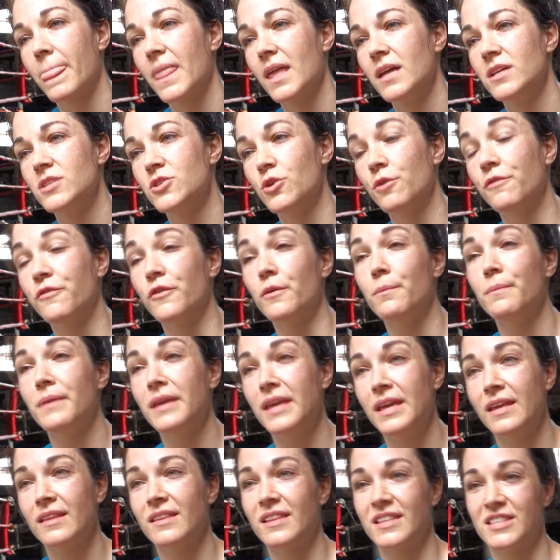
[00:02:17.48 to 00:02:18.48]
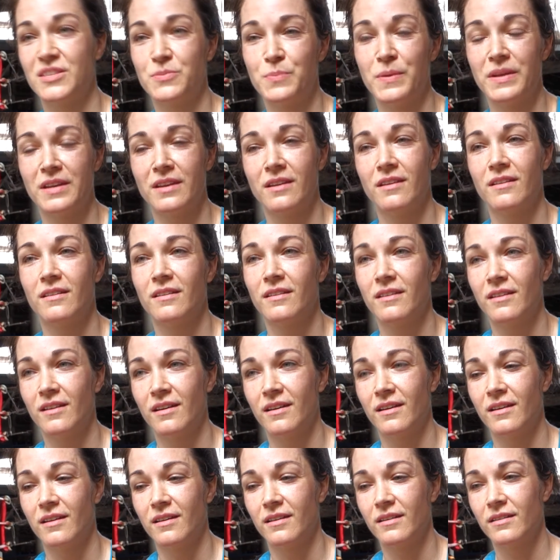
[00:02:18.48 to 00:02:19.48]
So for me, that's
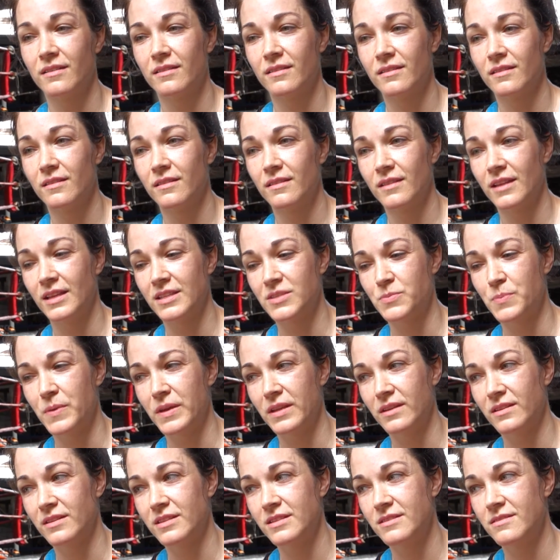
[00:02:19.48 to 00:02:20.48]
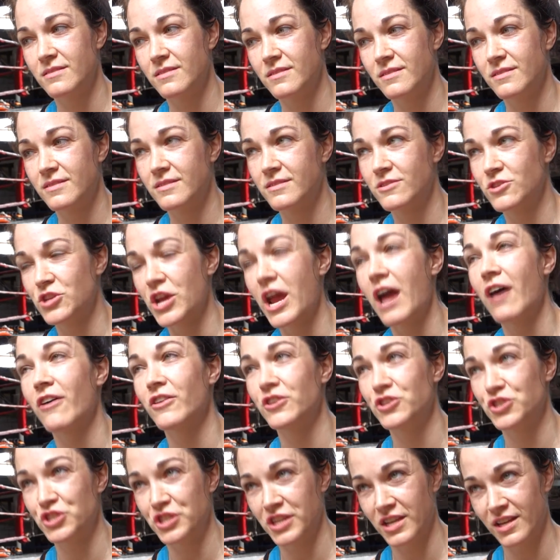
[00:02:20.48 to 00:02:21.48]
been
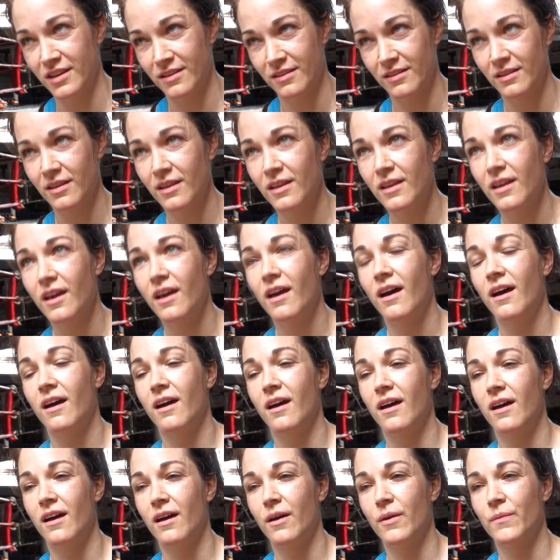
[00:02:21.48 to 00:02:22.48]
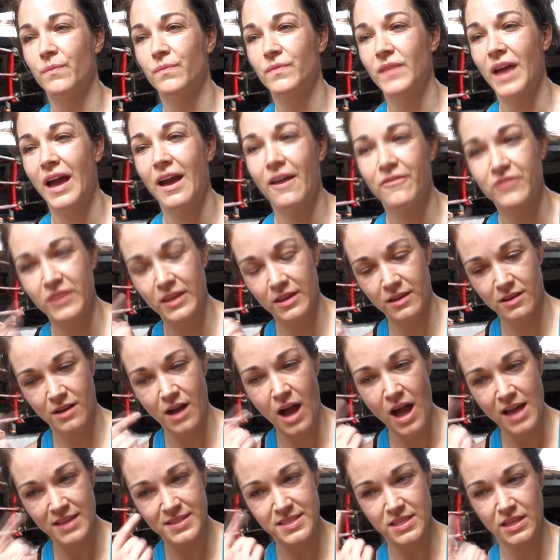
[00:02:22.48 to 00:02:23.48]
challenging. I have to
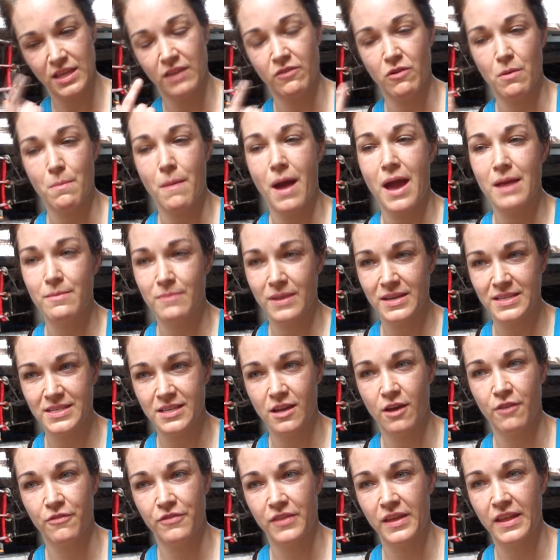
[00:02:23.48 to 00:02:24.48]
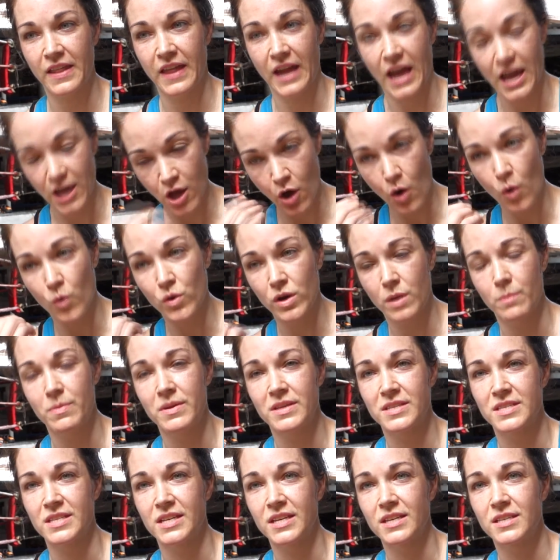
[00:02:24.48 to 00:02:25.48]
constantly remind myself that like I own a
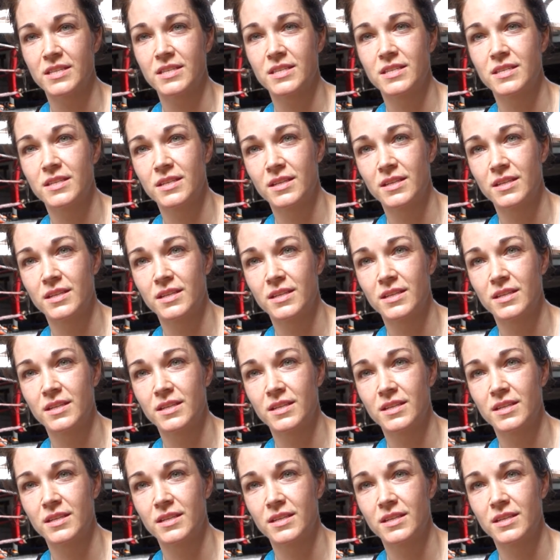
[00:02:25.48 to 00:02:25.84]
business.